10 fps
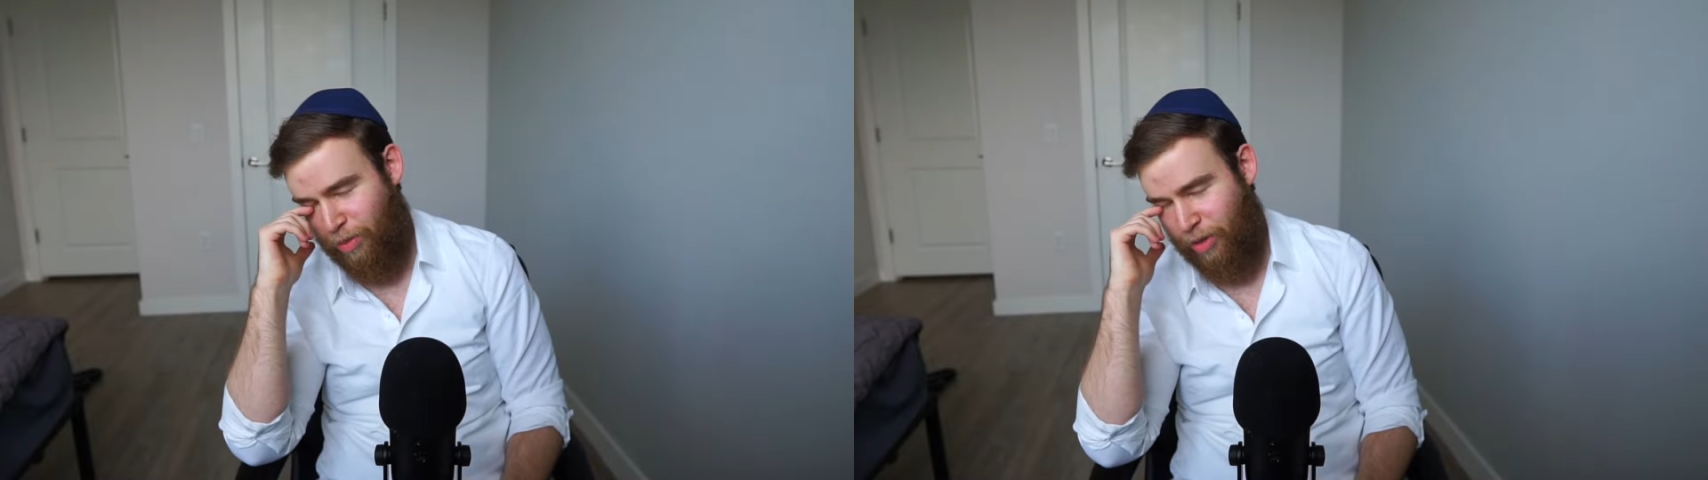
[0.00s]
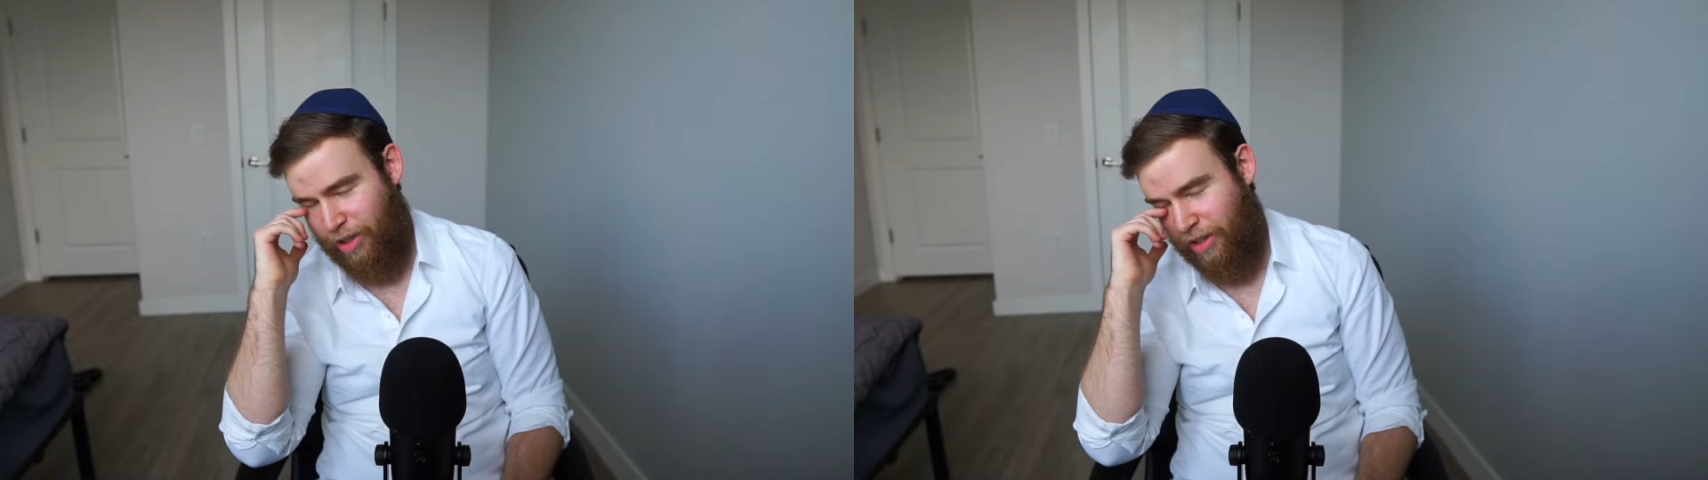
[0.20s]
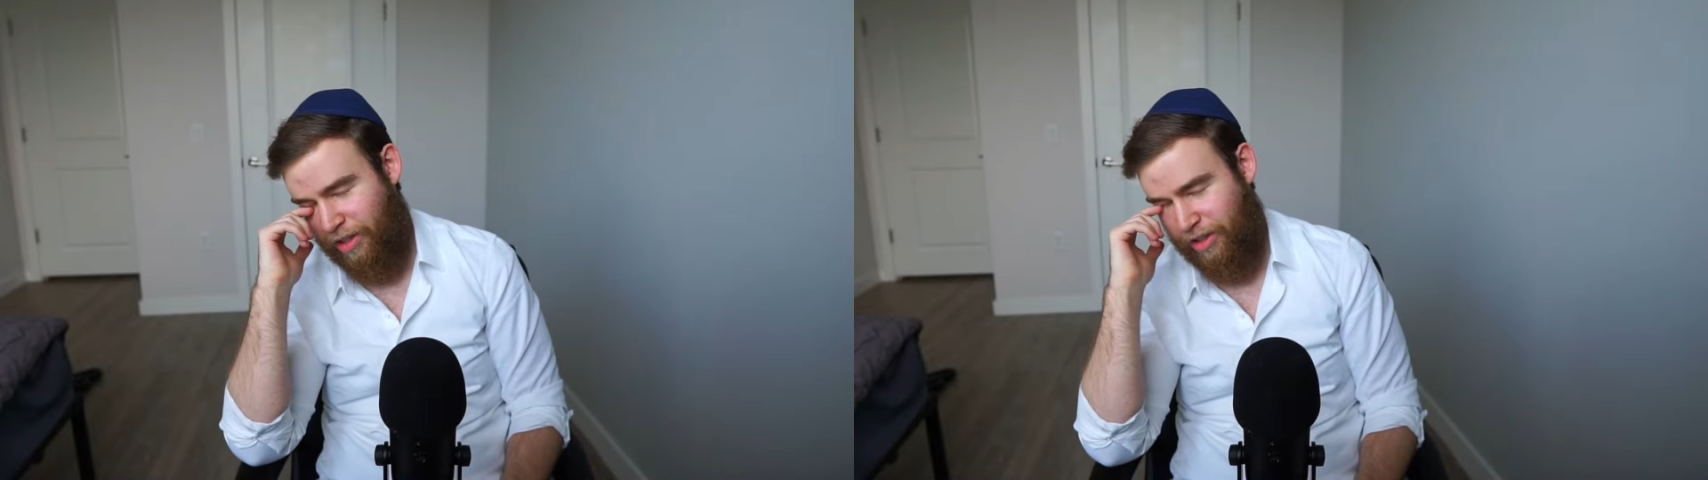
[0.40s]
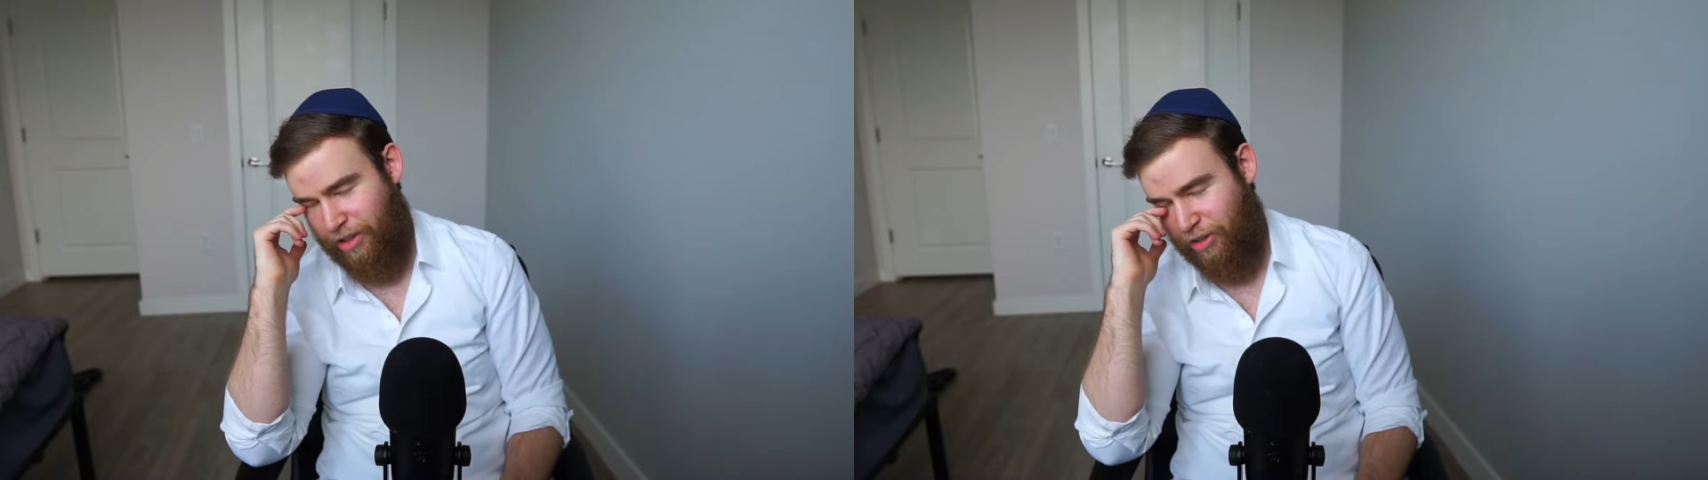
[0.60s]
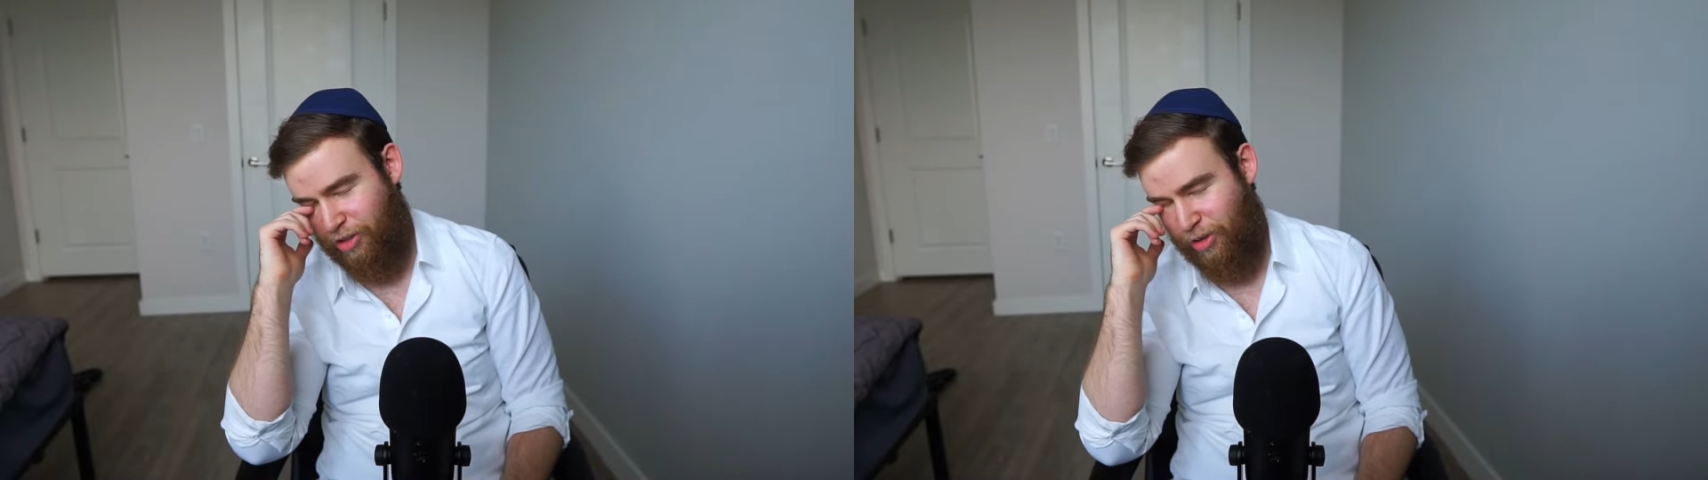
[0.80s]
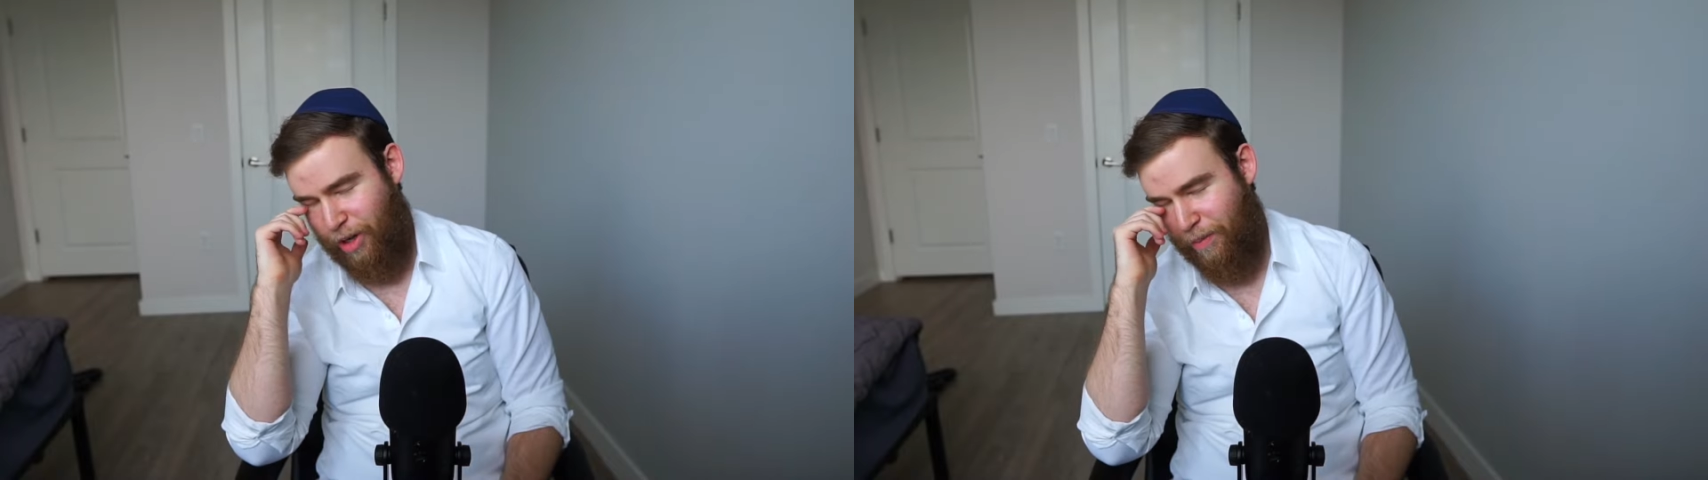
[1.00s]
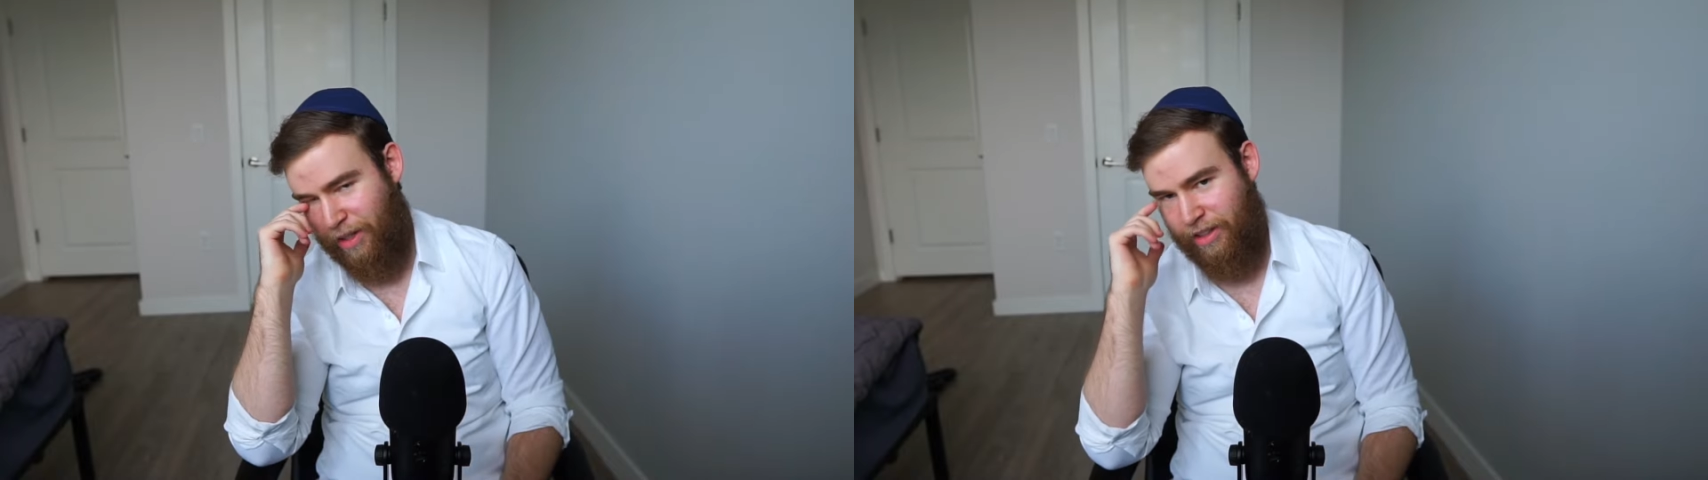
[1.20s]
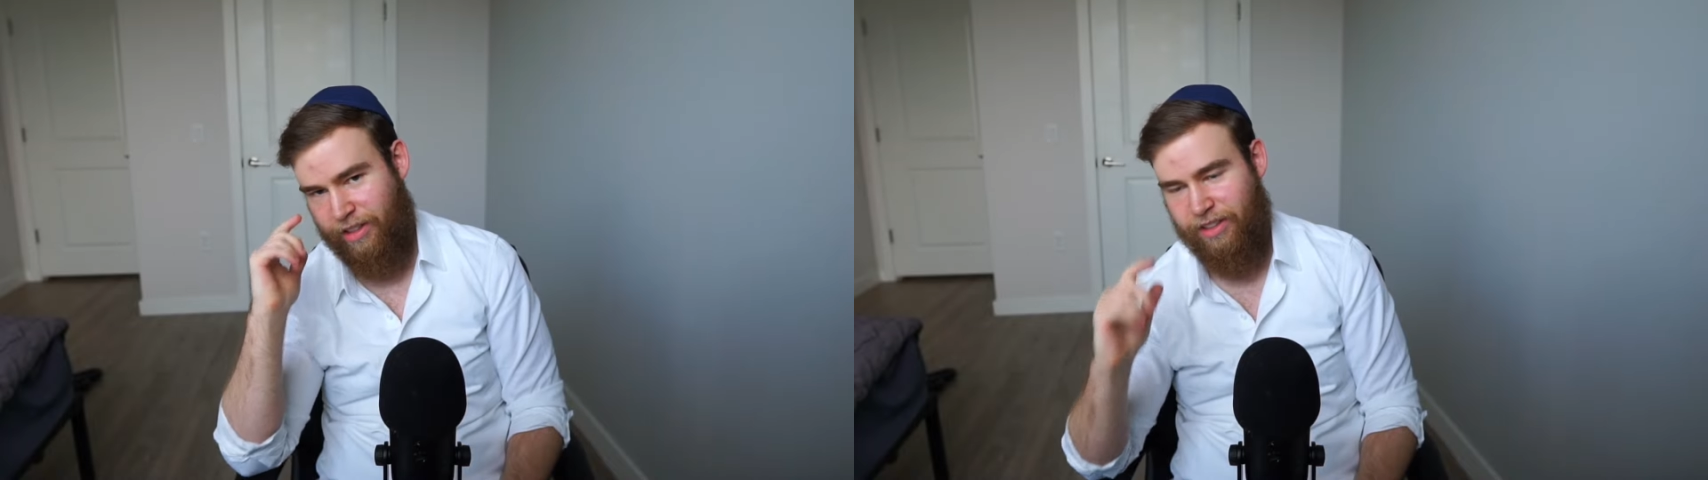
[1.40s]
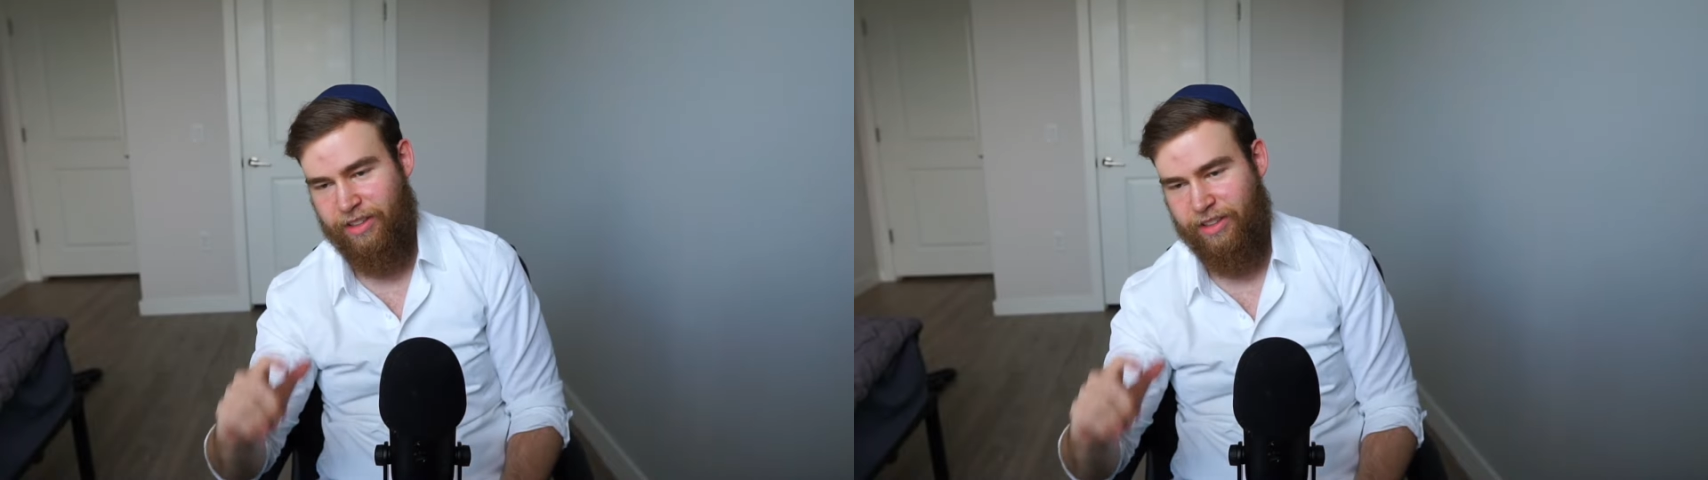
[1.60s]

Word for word: Boy is so epic,